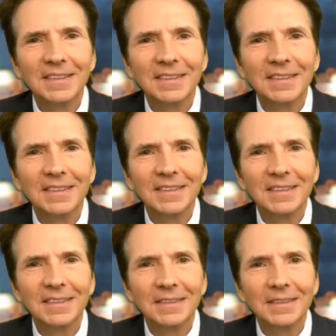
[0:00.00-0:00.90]

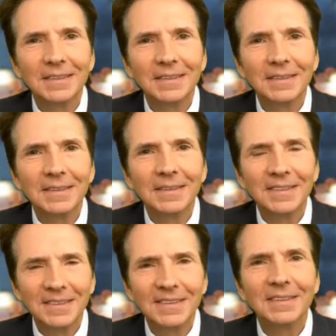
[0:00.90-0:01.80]

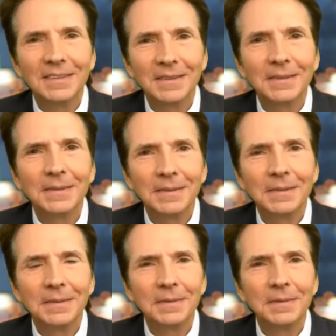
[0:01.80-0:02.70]

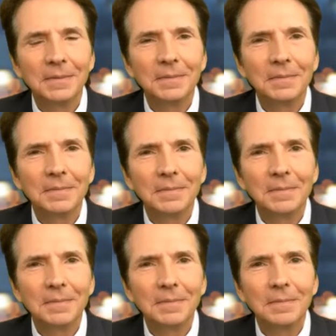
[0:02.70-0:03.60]

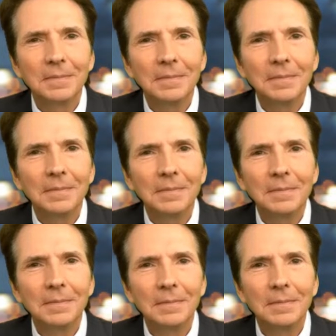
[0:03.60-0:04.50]

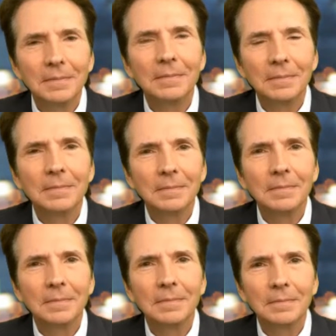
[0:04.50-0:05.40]

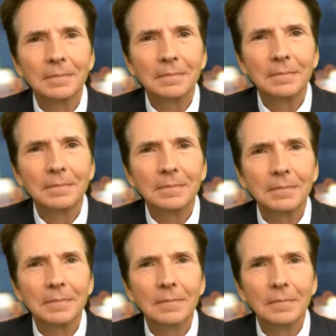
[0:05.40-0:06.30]

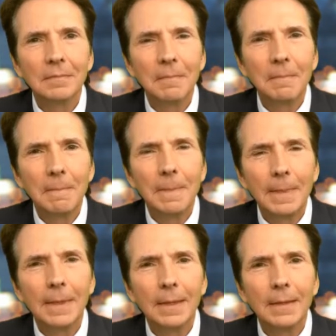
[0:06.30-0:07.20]

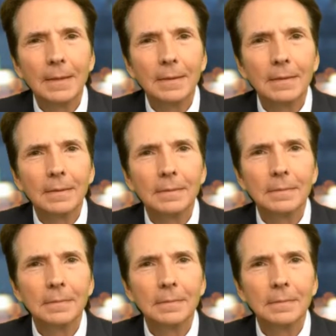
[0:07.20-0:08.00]
No words are spoken by the person on screen.